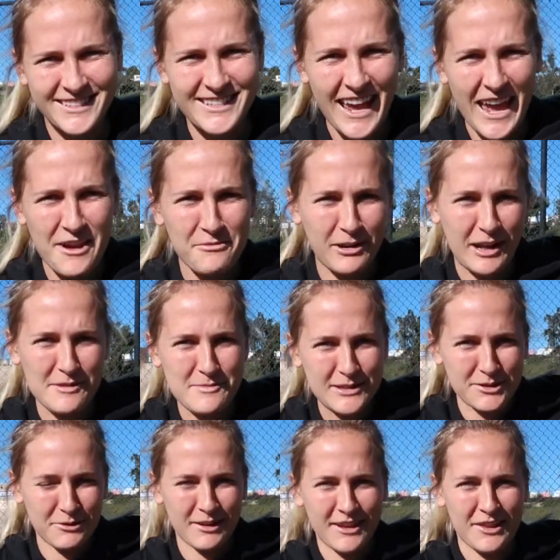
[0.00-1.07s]
Today, we're gonna be
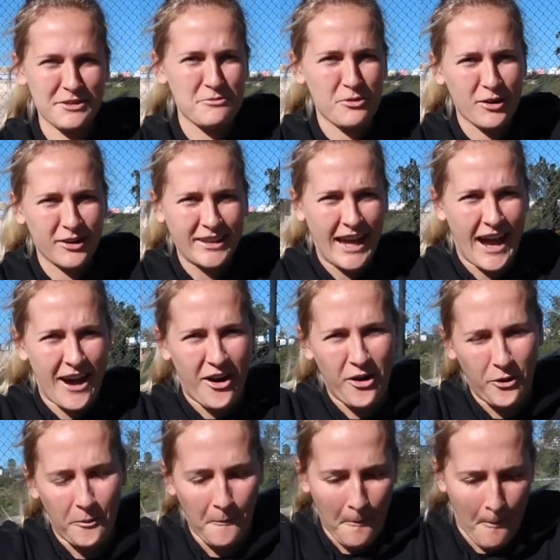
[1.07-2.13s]
doing another
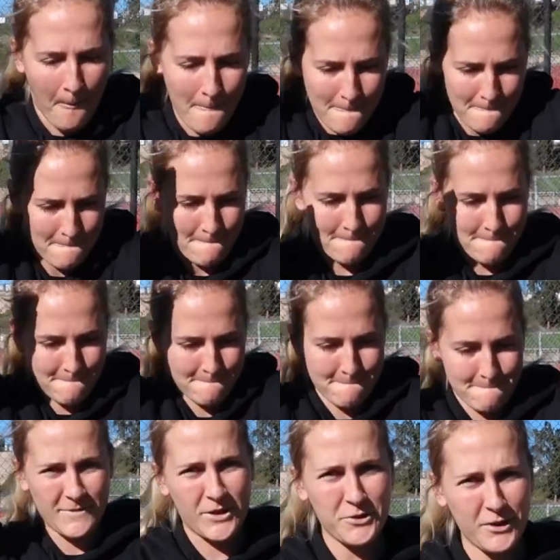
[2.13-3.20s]
workout.
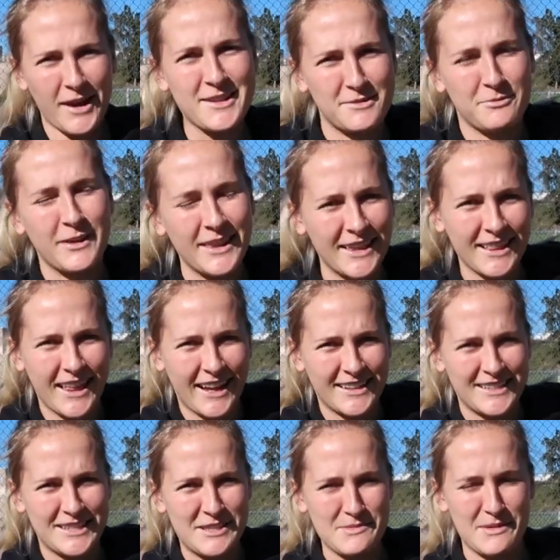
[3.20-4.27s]
You guys really
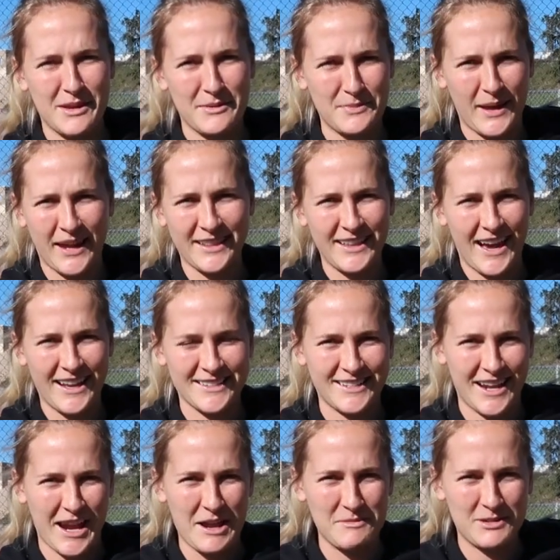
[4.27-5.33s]
liked to see me in pain last
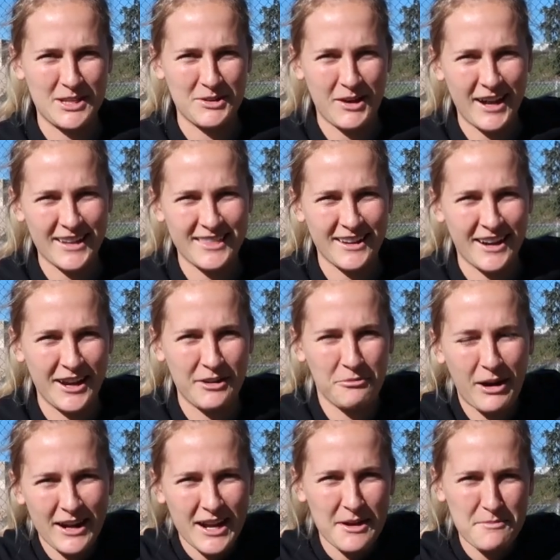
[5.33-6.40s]
time, so I thought,
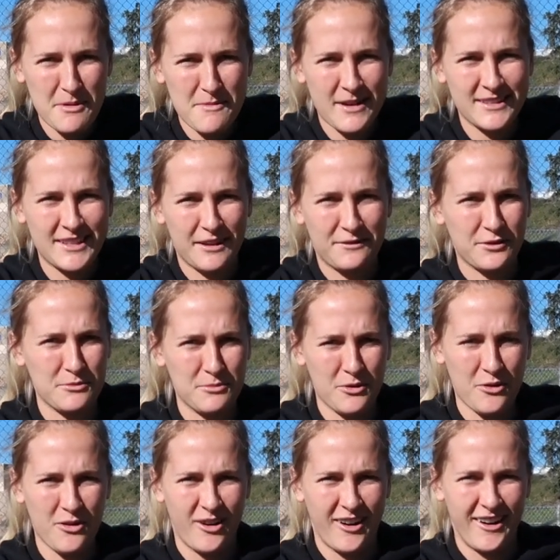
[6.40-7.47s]
why not put myself through
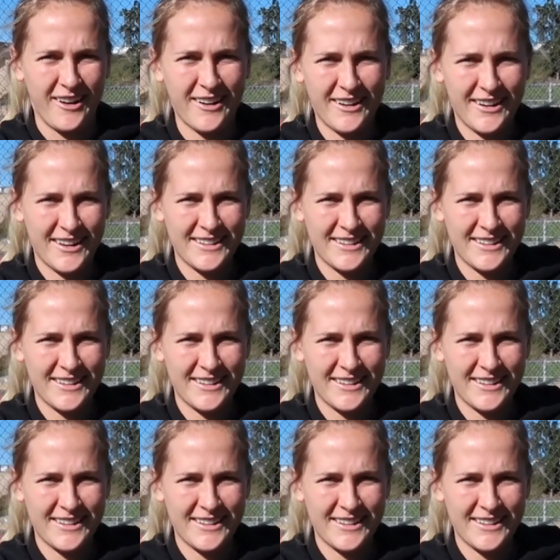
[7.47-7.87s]
more